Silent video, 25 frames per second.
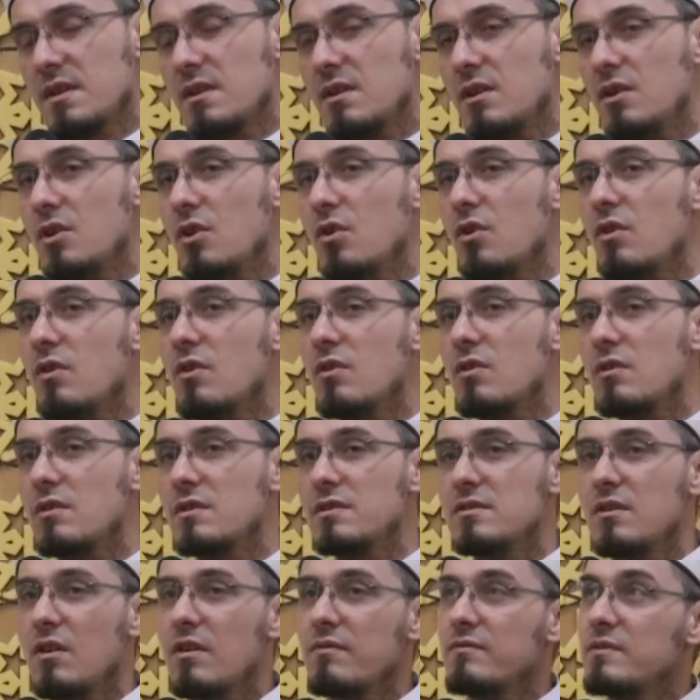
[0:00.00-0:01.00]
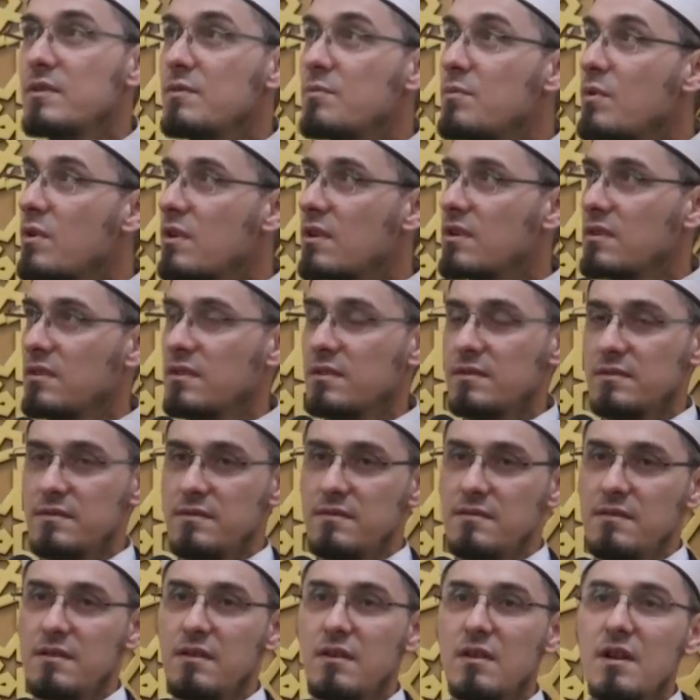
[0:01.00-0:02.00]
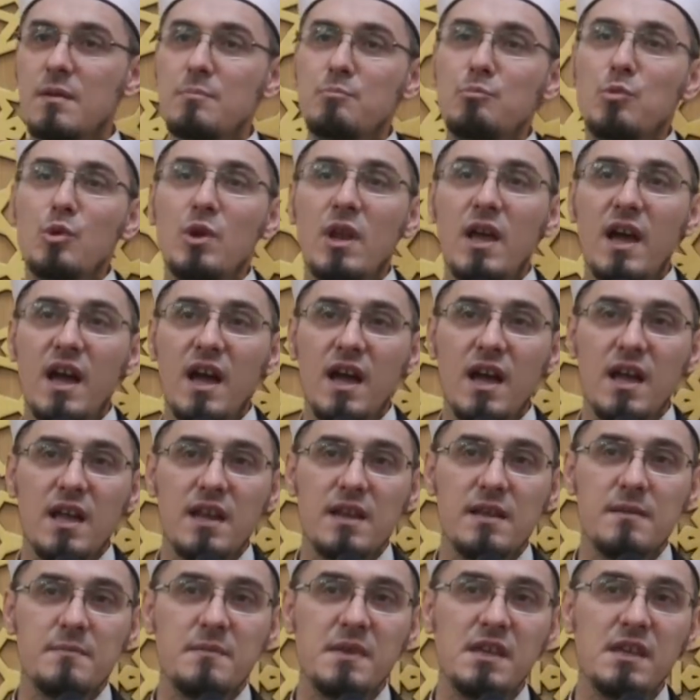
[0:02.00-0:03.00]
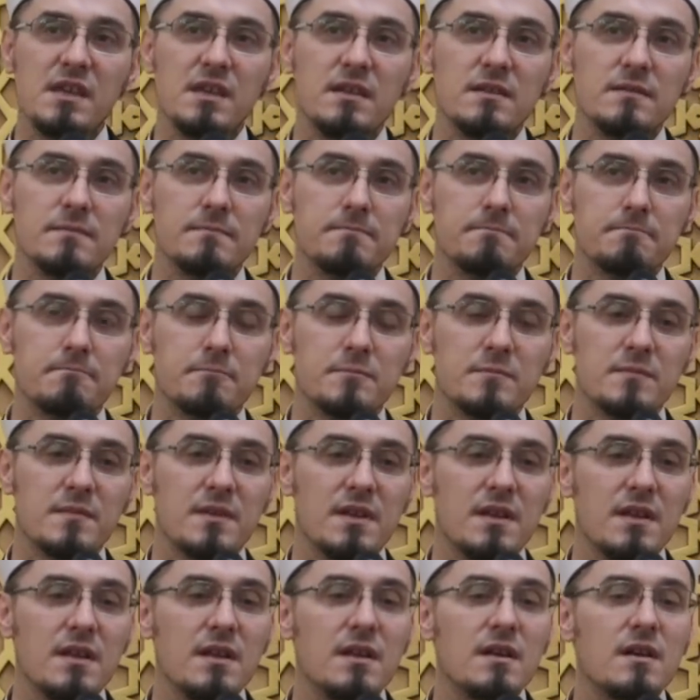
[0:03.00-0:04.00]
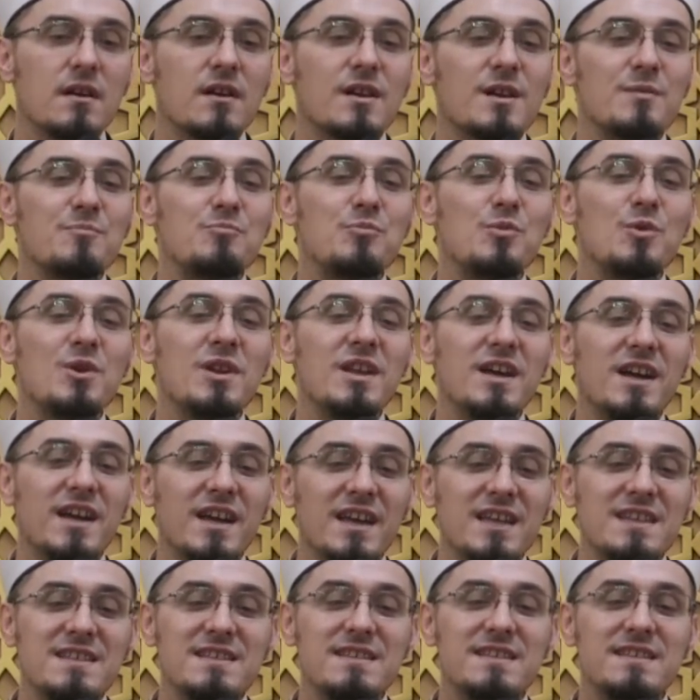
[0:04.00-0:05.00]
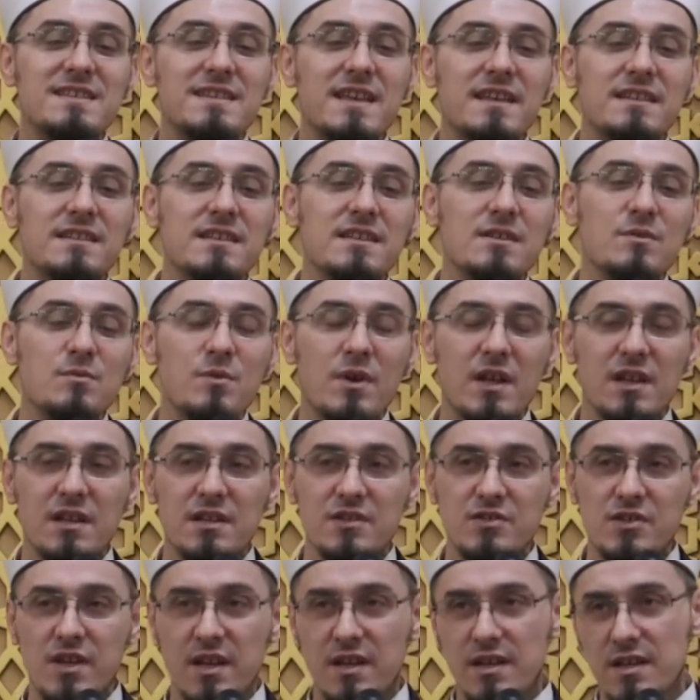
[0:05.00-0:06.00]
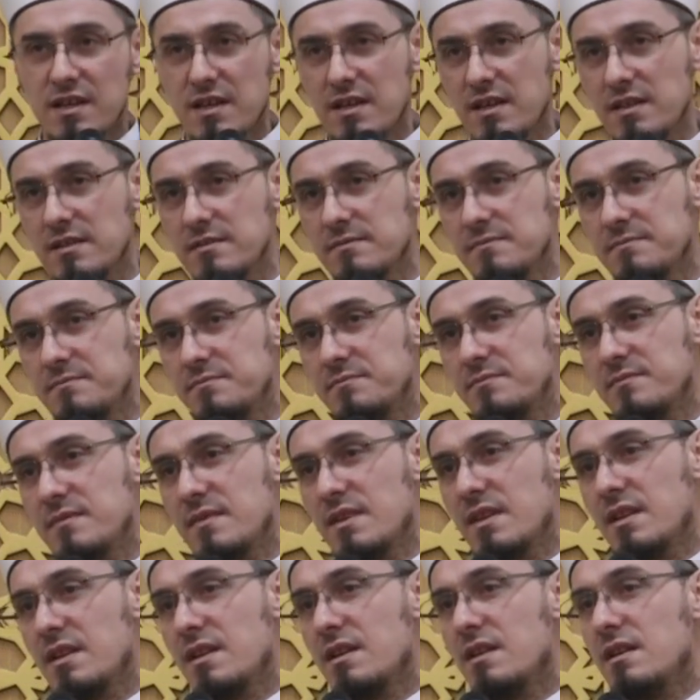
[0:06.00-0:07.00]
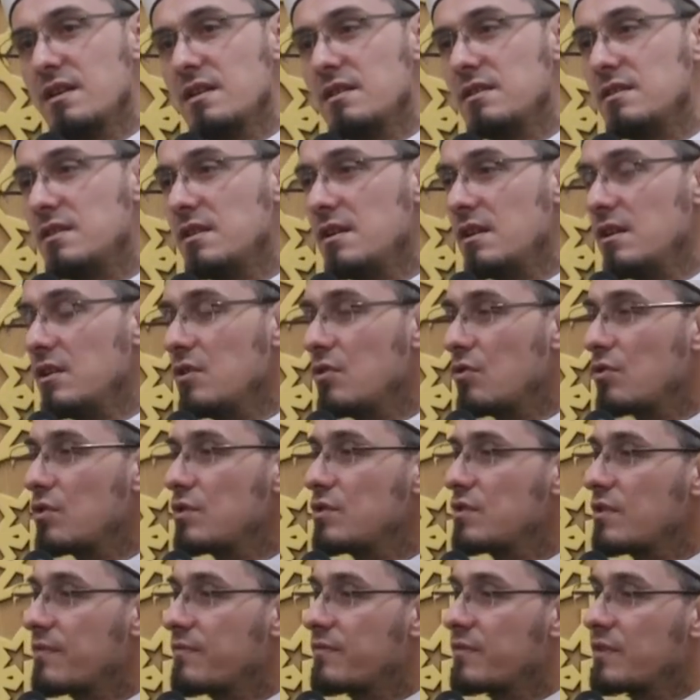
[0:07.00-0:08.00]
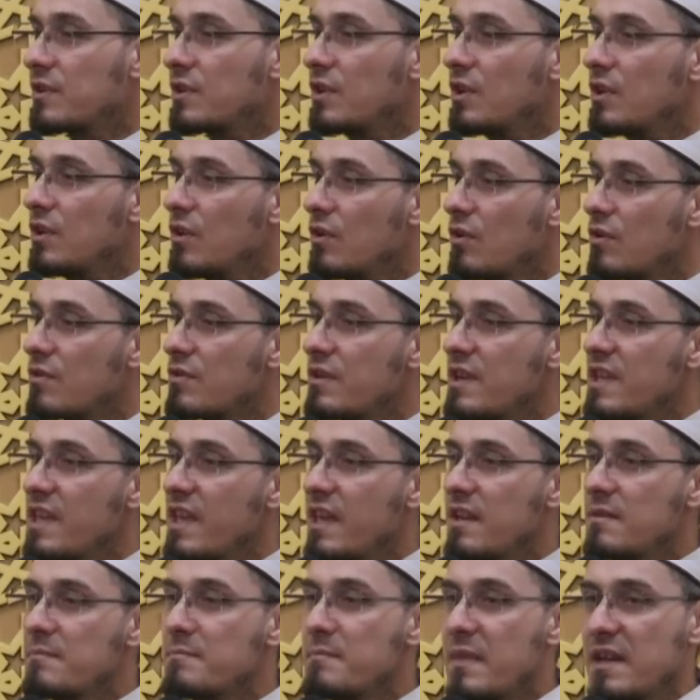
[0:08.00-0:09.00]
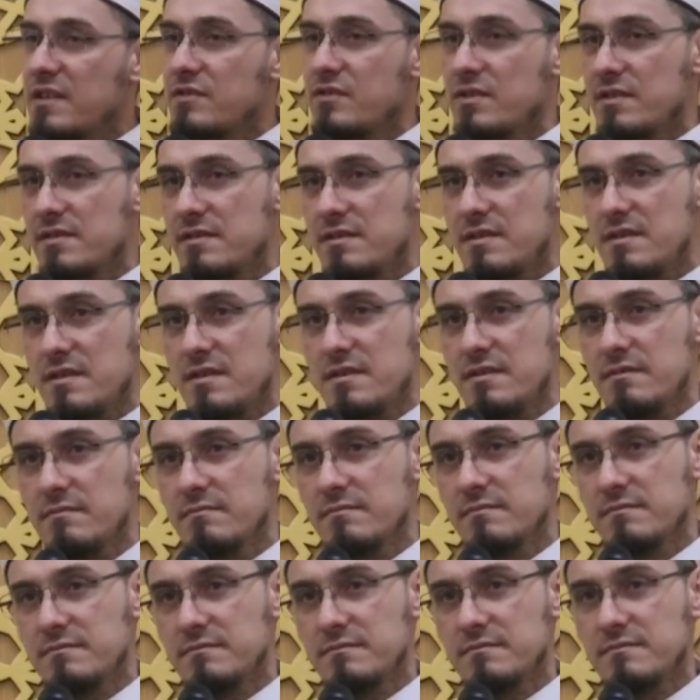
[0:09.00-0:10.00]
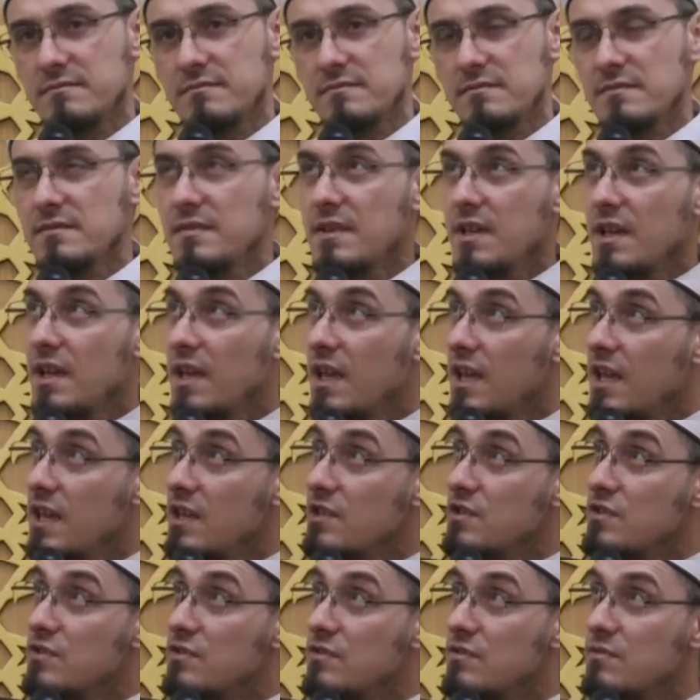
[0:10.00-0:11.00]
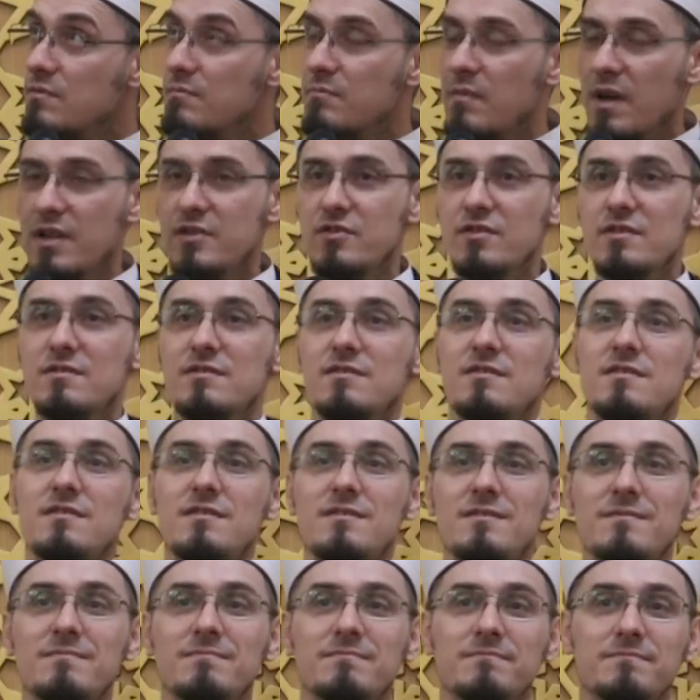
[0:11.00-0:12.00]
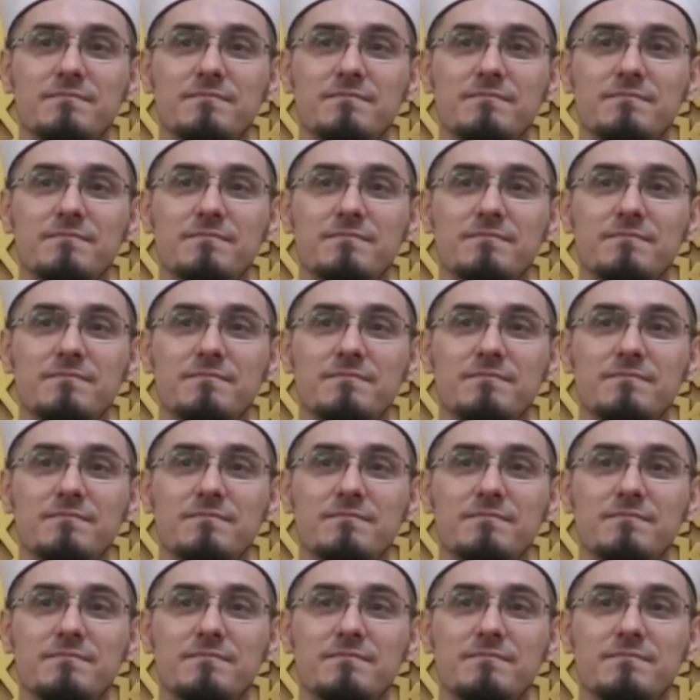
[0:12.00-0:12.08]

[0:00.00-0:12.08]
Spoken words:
Lord of the worlds, Rabbul Alameen, Rabbul Izzati wal Jalal, the Lord of glory and majesty, His majesty.